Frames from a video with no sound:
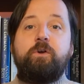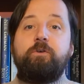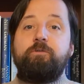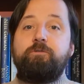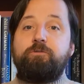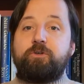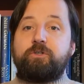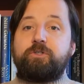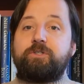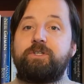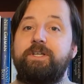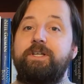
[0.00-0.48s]

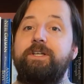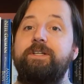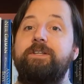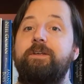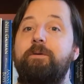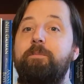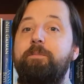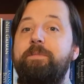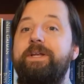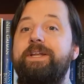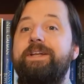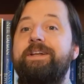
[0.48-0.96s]
Firstly, it
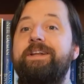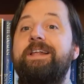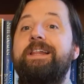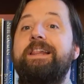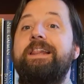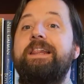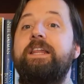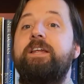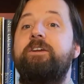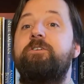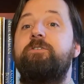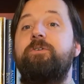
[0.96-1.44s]
can mean a
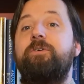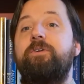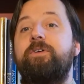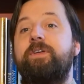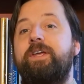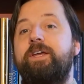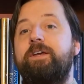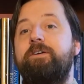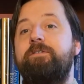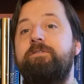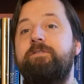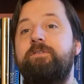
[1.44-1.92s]
literal
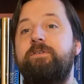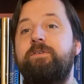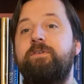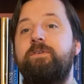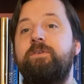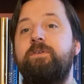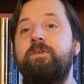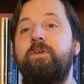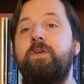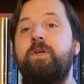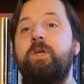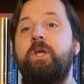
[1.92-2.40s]
gift,
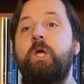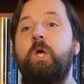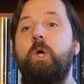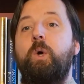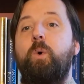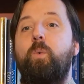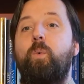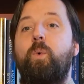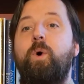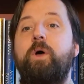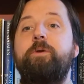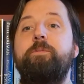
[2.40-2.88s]

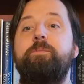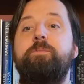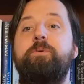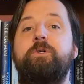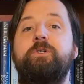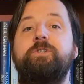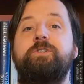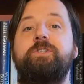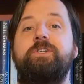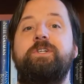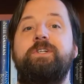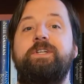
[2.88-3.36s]
one
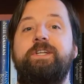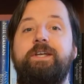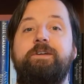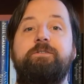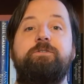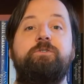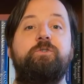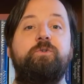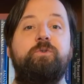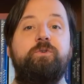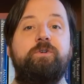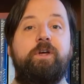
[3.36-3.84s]
person
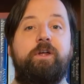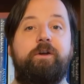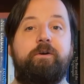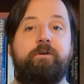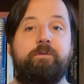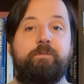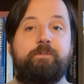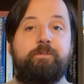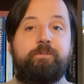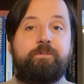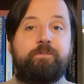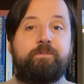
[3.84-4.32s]
gives to
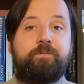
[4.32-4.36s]
another.